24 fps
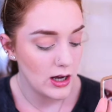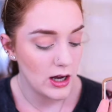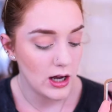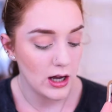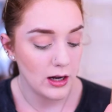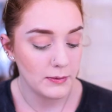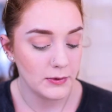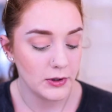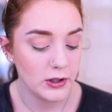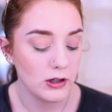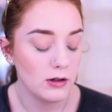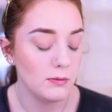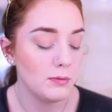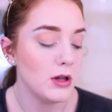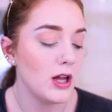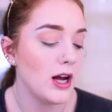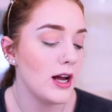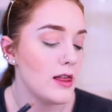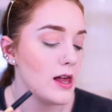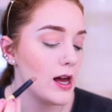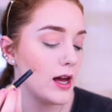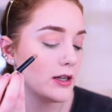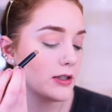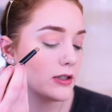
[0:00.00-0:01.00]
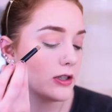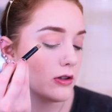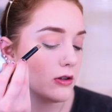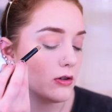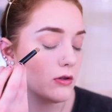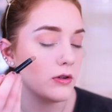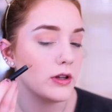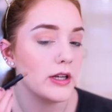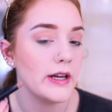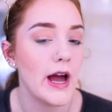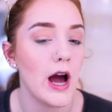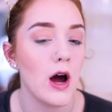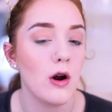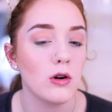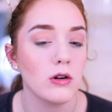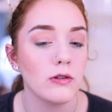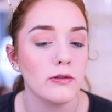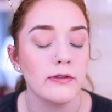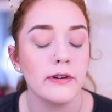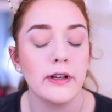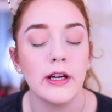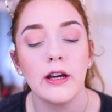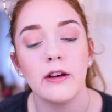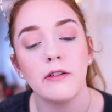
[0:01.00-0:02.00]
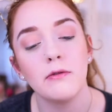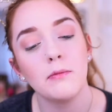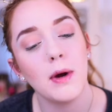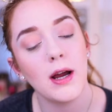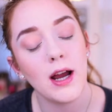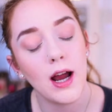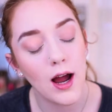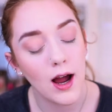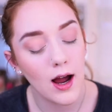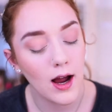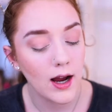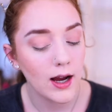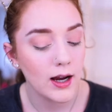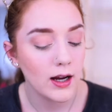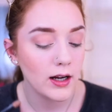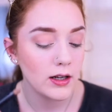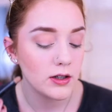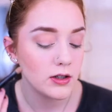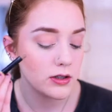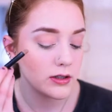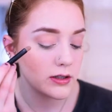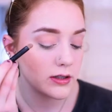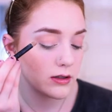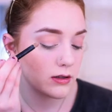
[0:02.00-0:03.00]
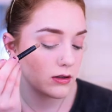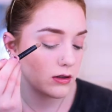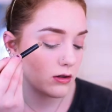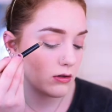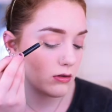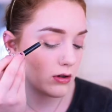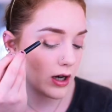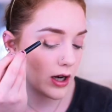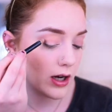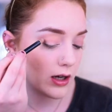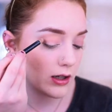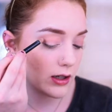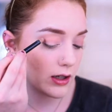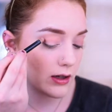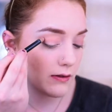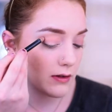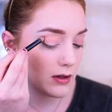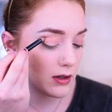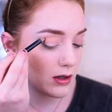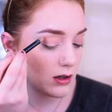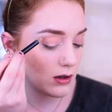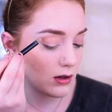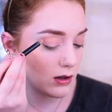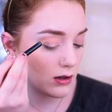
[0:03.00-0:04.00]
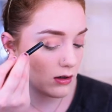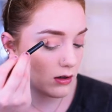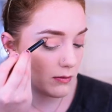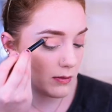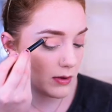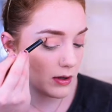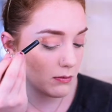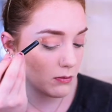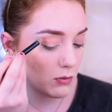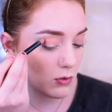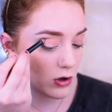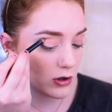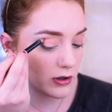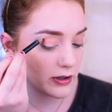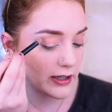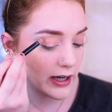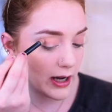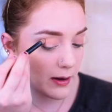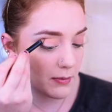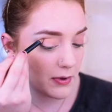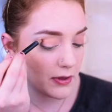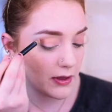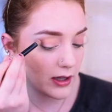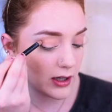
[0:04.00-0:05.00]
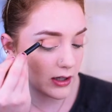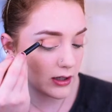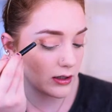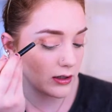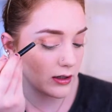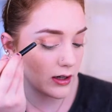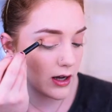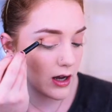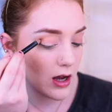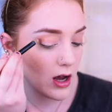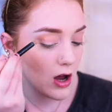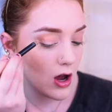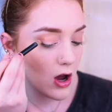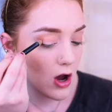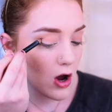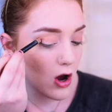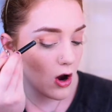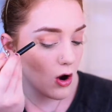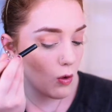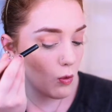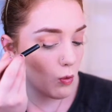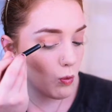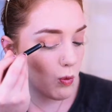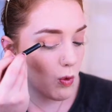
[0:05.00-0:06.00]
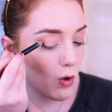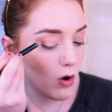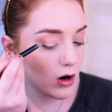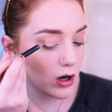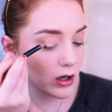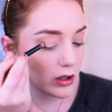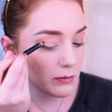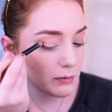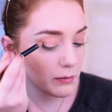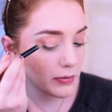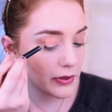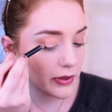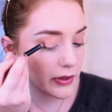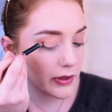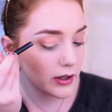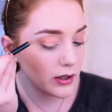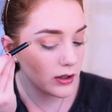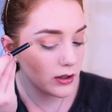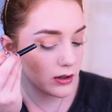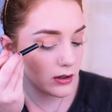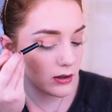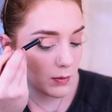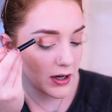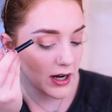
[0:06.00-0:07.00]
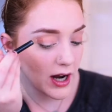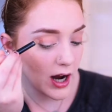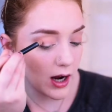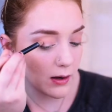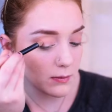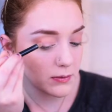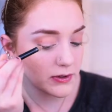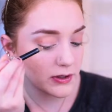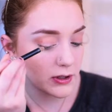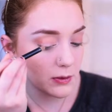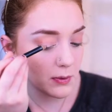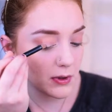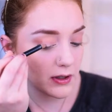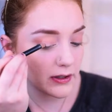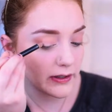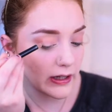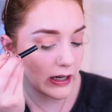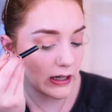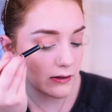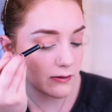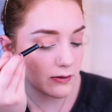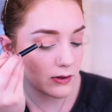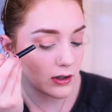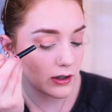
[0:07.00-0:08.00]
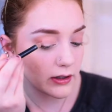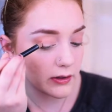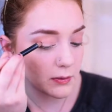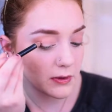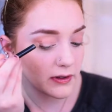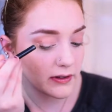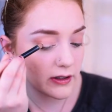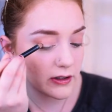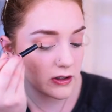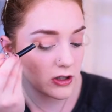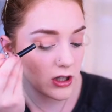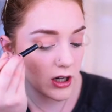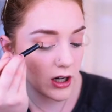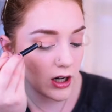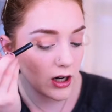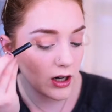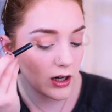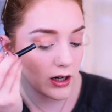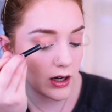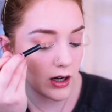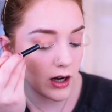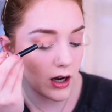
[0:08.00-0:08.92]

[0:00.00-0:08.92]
I'm going to apply that to the outer V of my eye just to kind of give it a little bit more depth and warmth. But yeah, I'm super excited for Christmas this year.